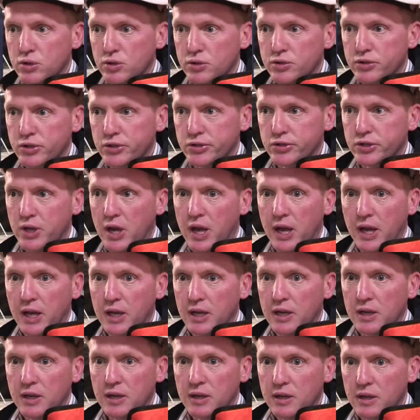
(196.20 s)
to
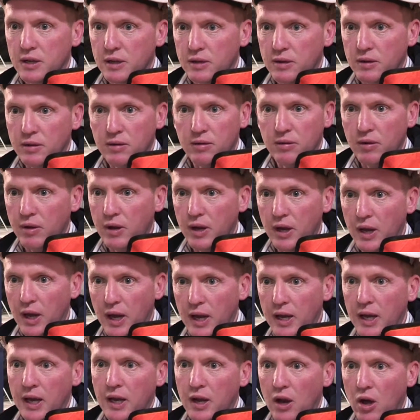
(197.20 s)
sustain
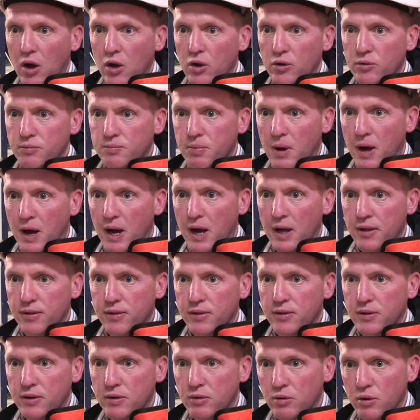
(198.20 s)
any load
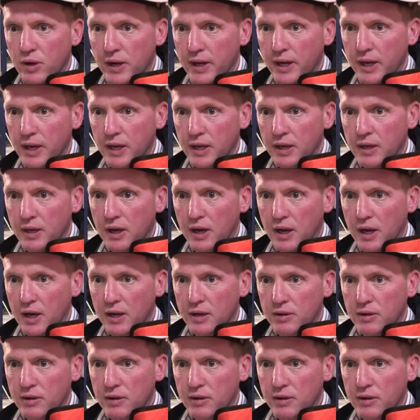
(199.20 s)
path or any